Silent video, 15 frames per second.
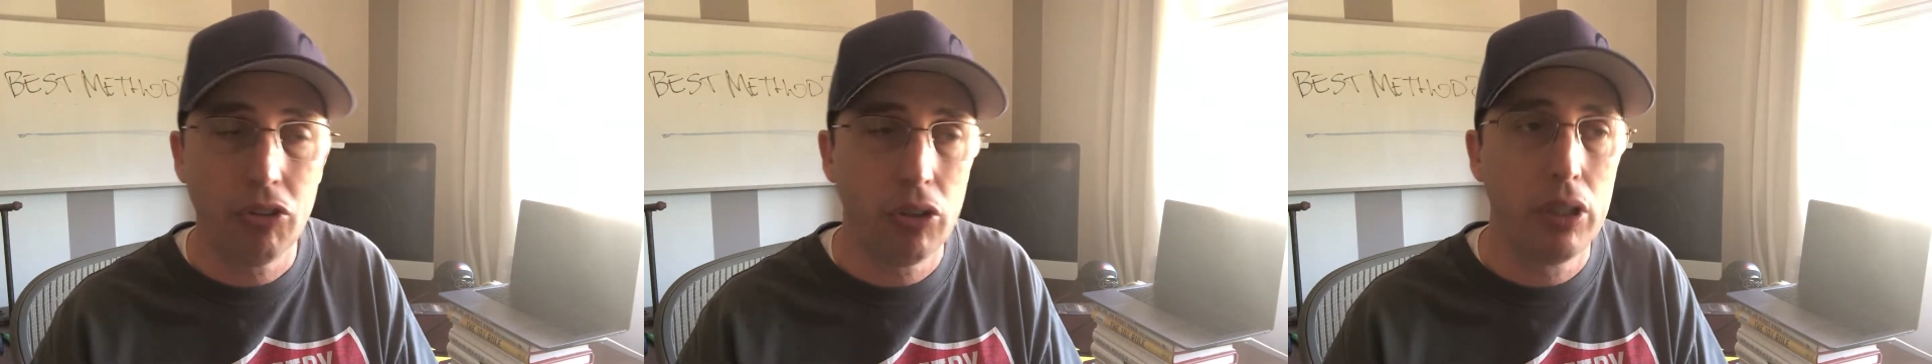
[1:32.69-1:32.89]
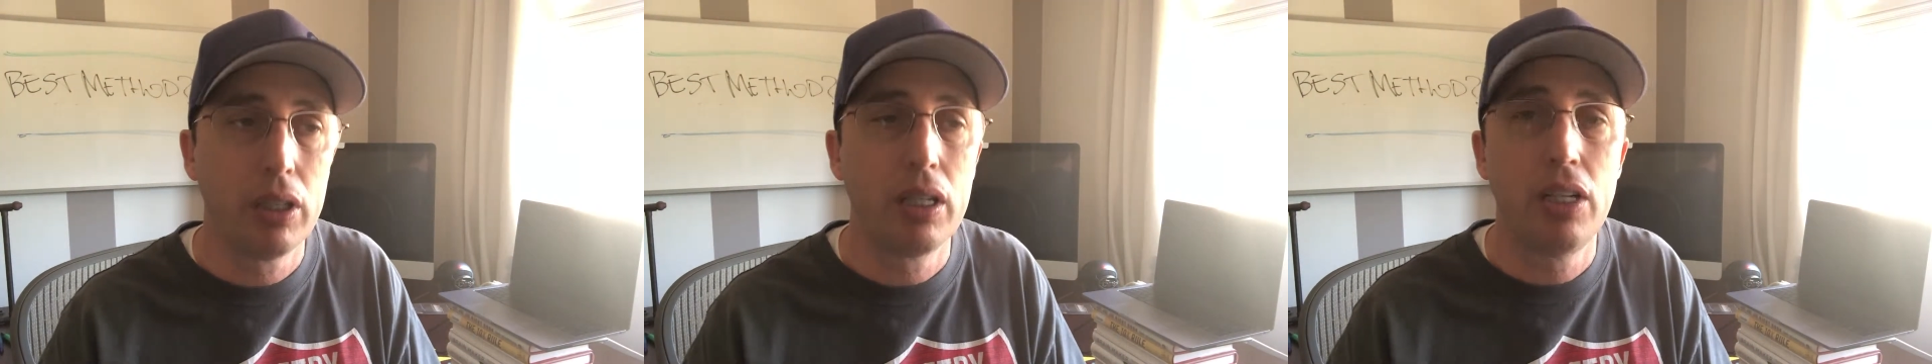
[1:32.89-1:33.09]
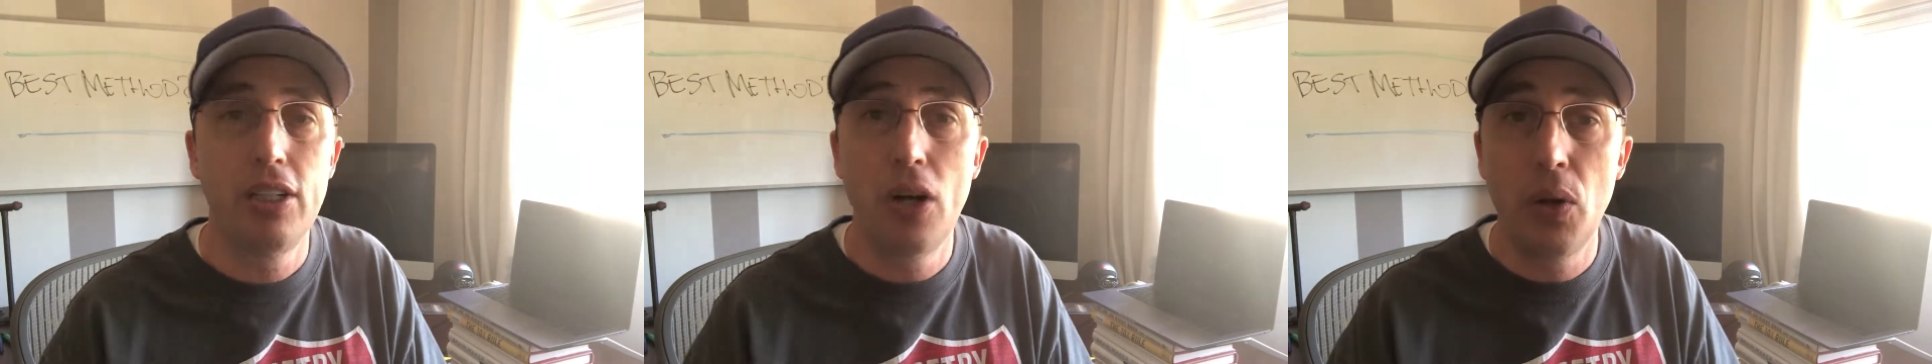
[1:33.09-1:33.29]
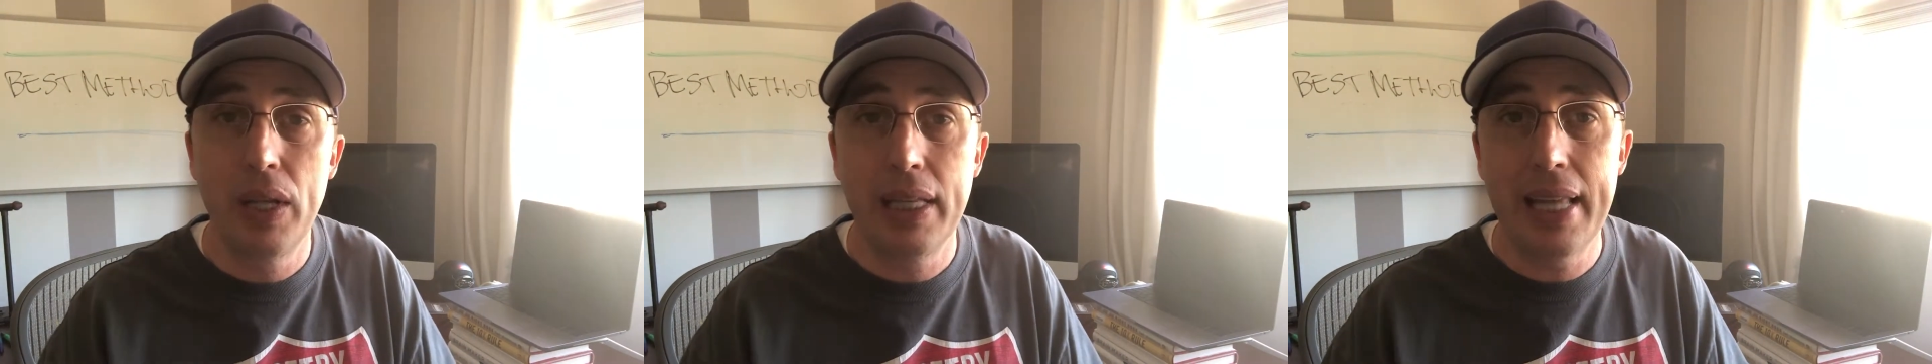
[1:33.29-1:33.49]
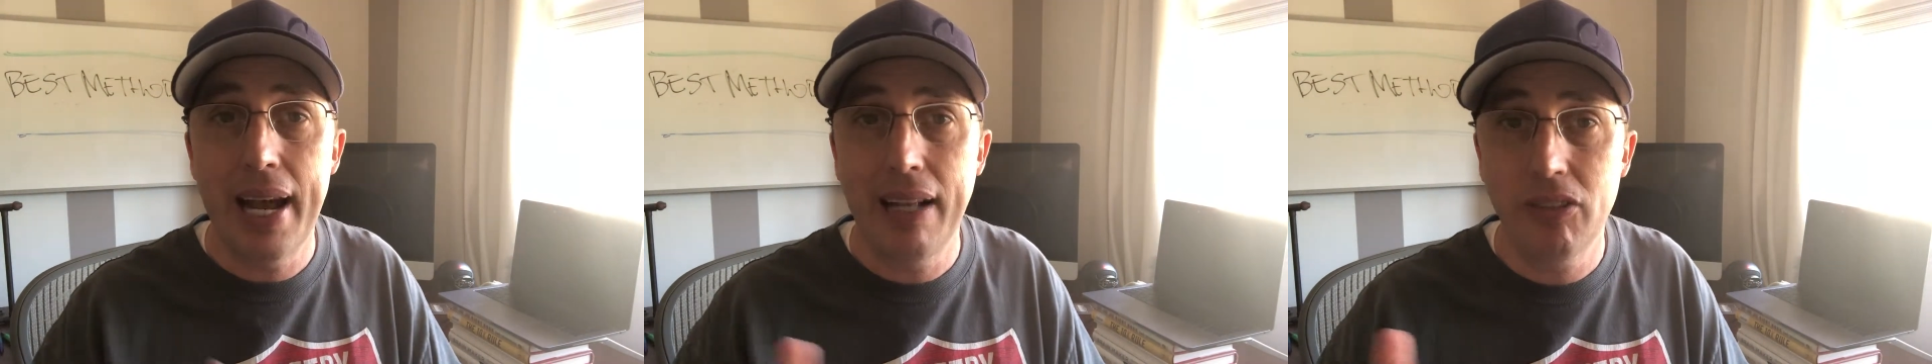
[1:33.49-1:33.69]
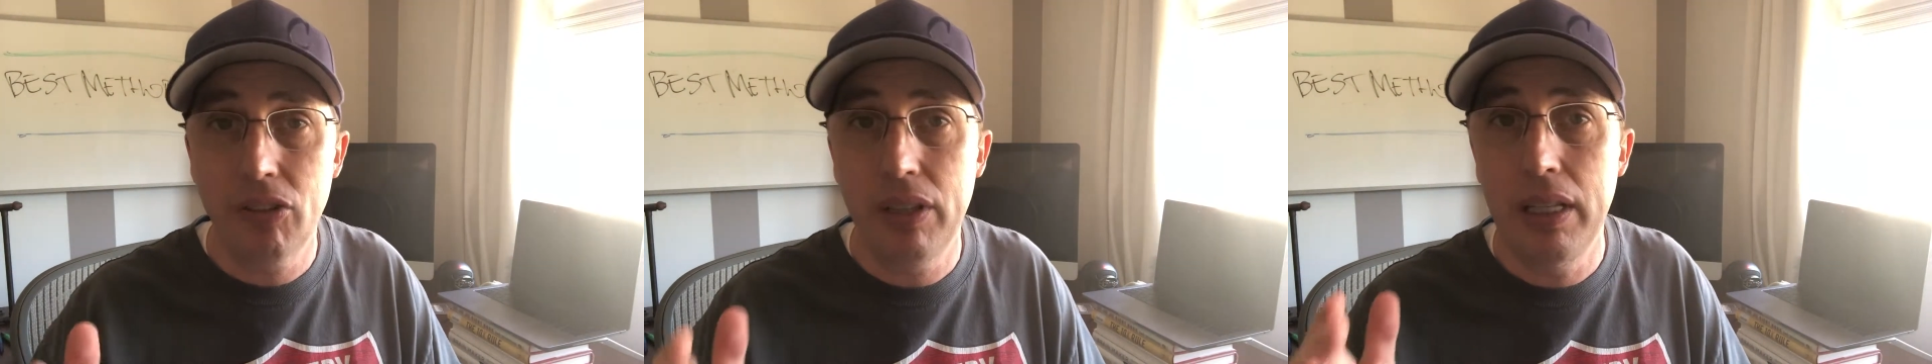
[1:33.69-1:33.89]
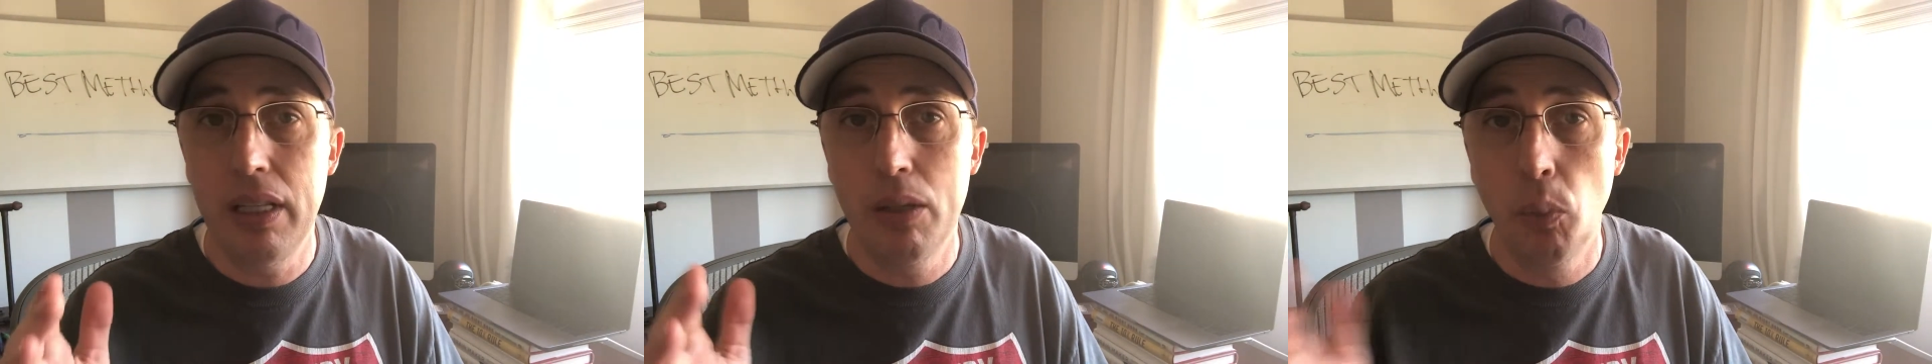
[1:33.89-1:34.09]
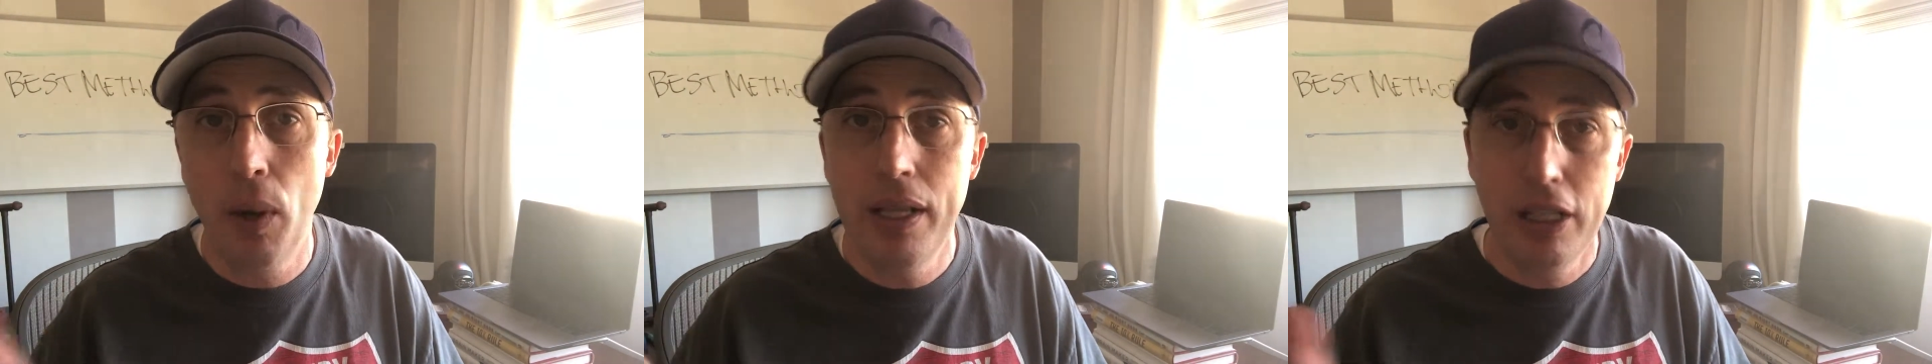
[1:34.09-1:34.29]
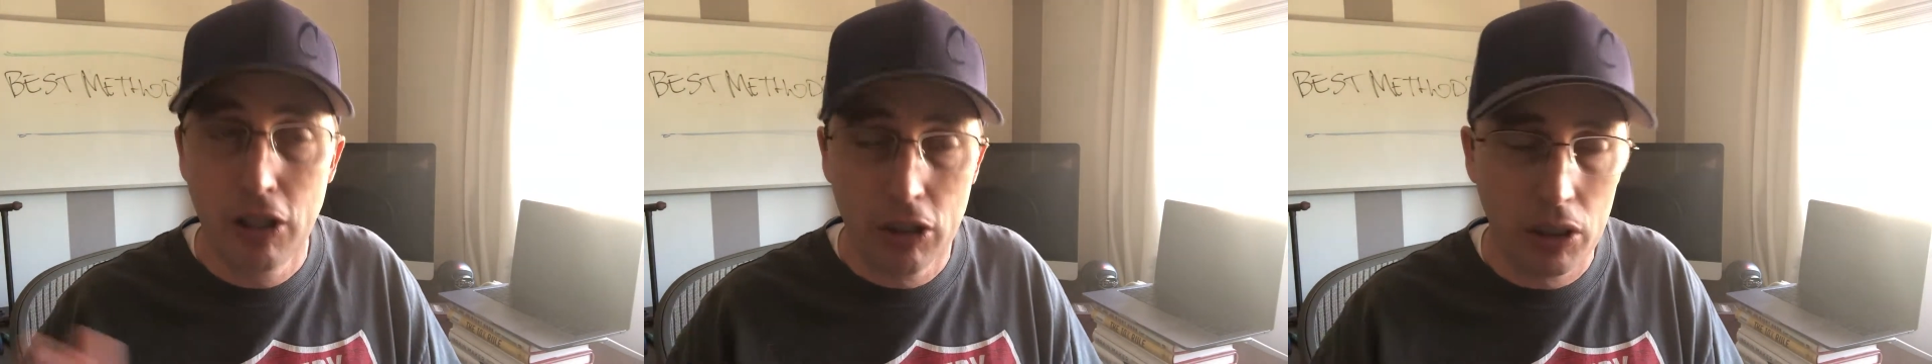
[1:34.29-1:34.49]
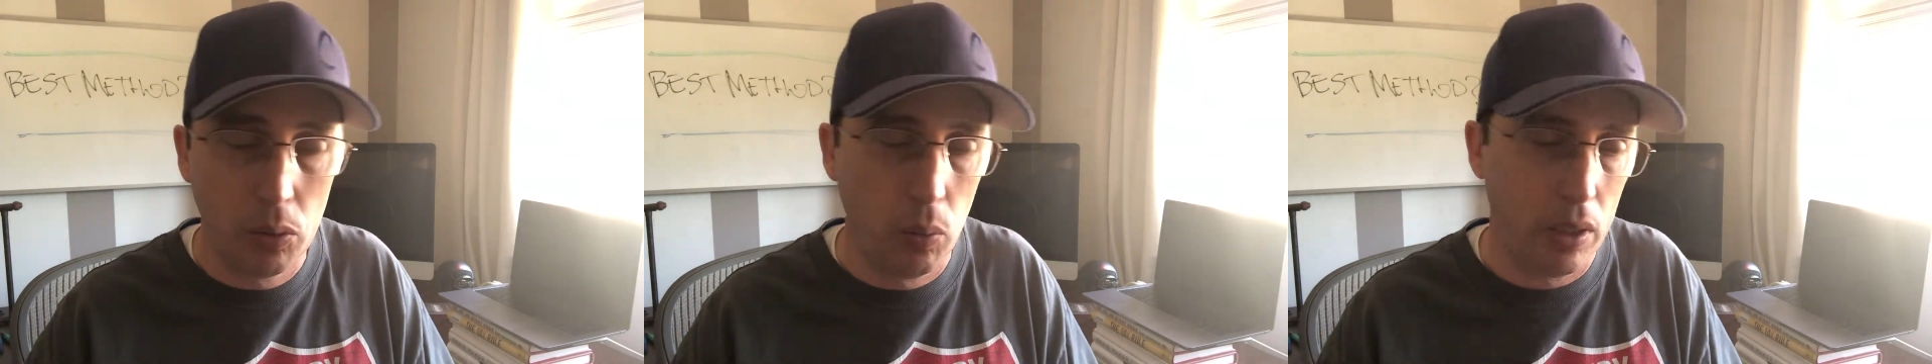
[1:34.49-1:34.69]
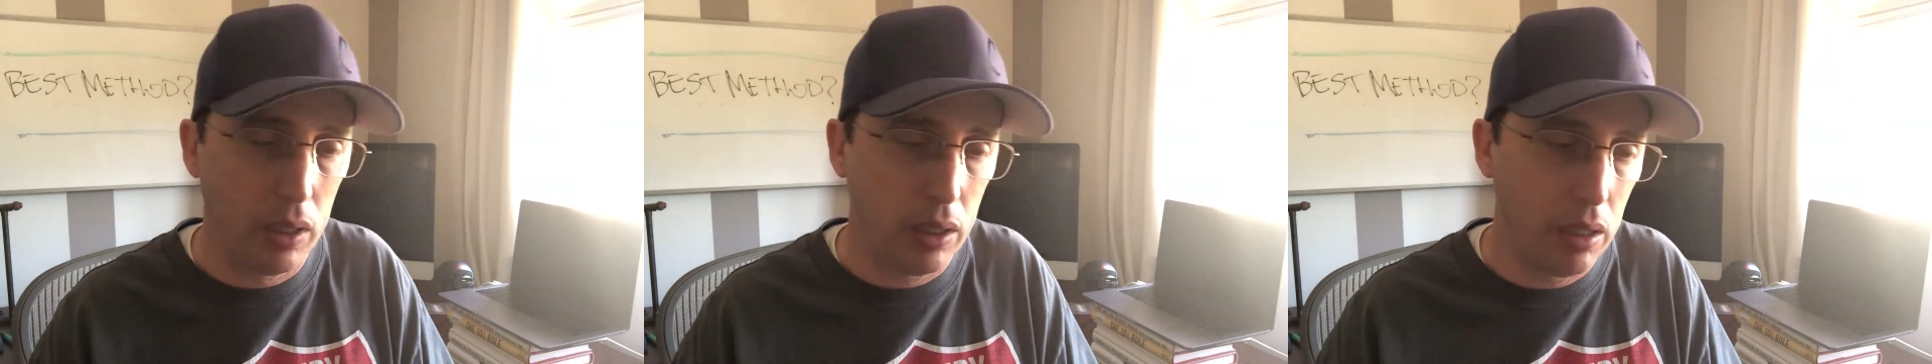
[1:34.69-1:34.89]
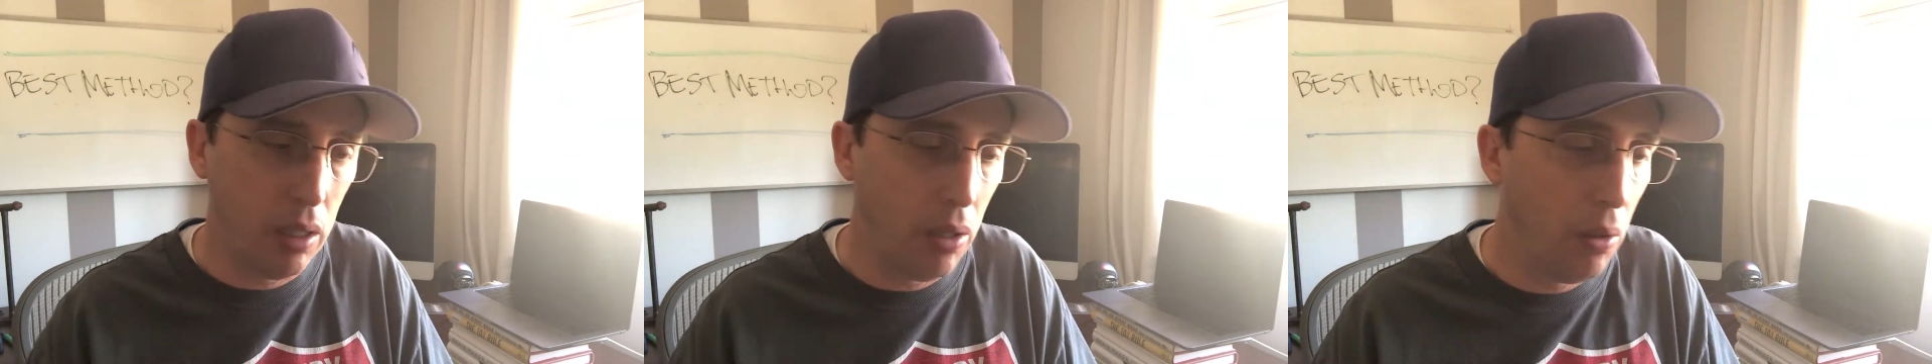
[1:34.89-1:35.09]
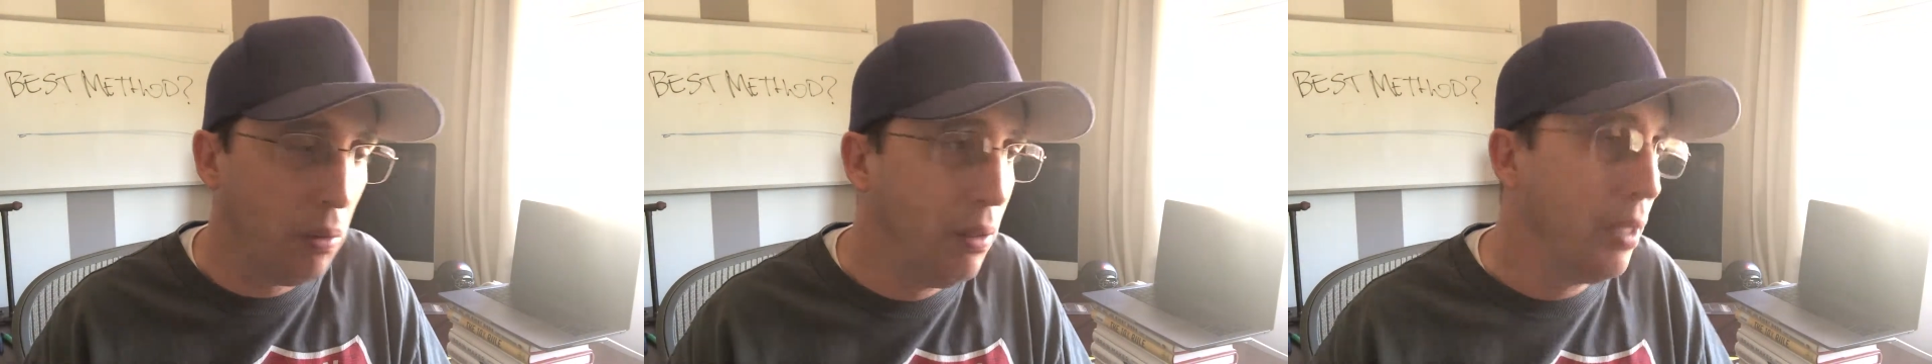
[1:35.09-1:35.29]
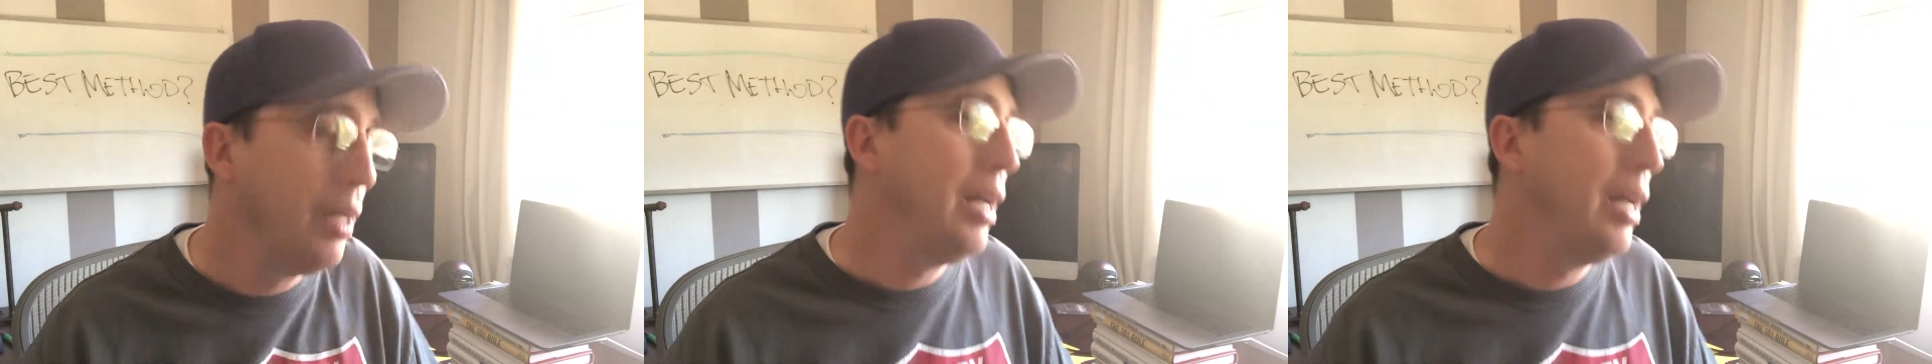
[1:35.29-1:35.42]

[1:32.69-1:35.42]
So you're going to know that that's the way that you're going to want to go.